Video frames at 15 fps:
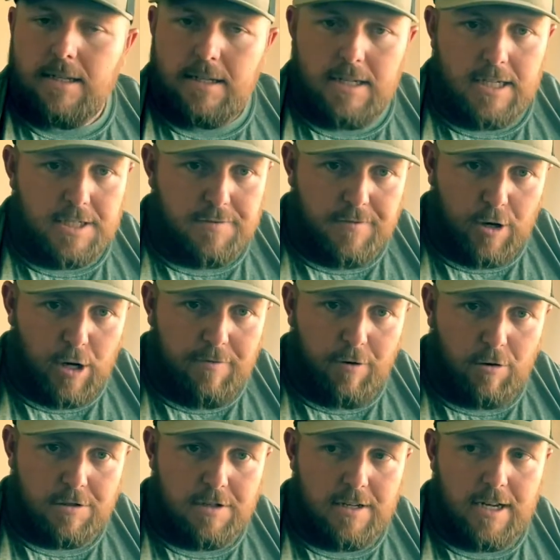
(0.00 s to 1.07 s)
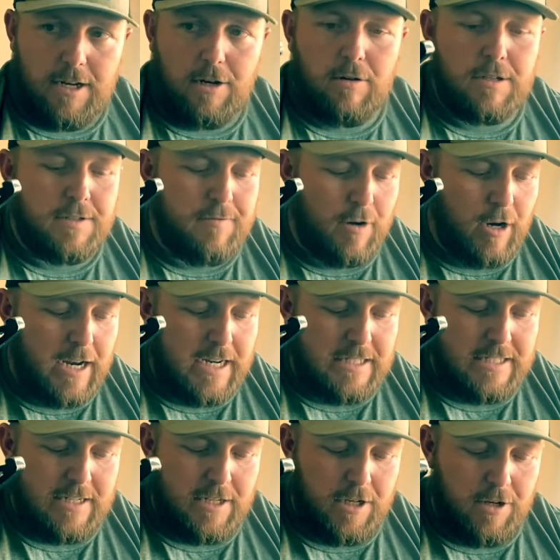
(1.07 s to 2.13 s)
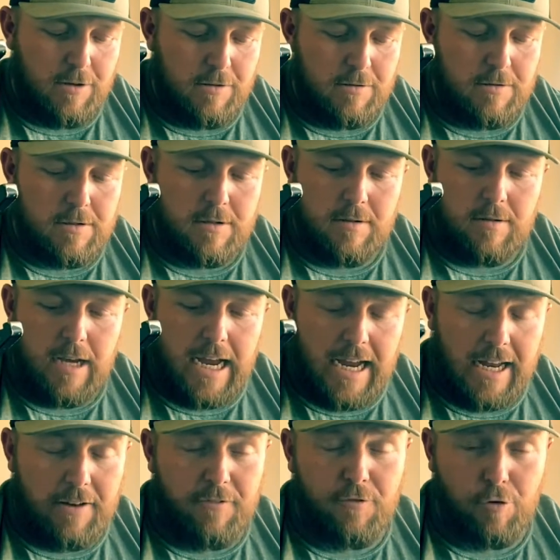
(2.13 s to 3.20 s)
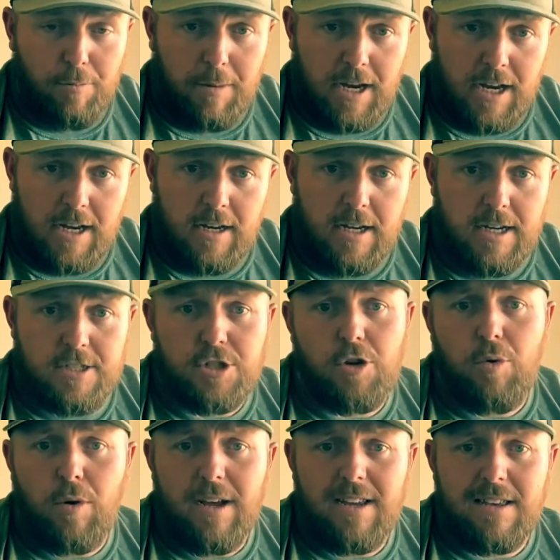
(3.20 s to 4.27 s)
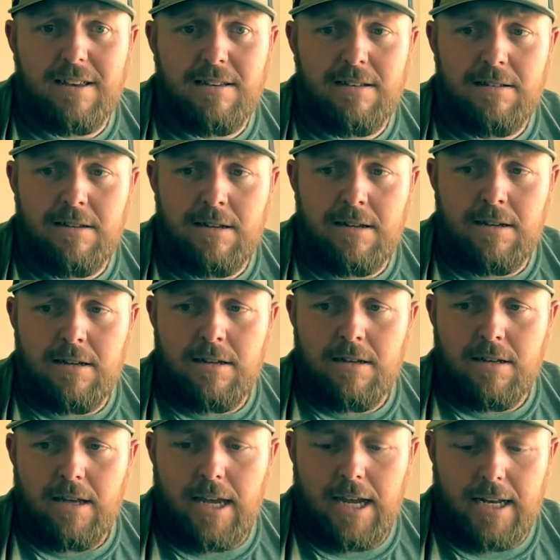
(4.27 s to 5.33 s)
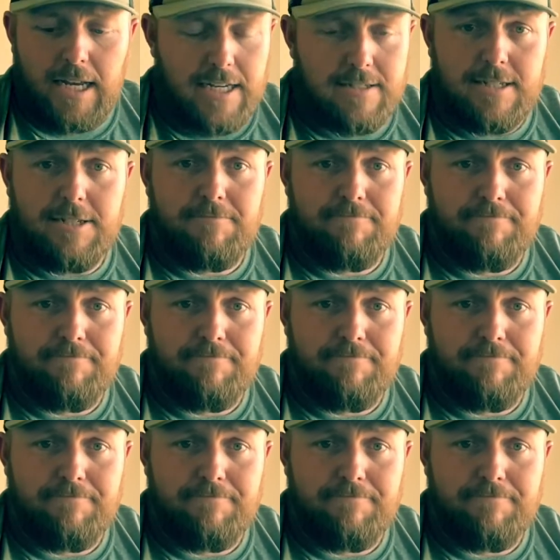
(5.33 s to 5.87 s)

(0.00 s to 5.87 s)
It's very versatile, it's very easy to use, and for me, it's quick and easy.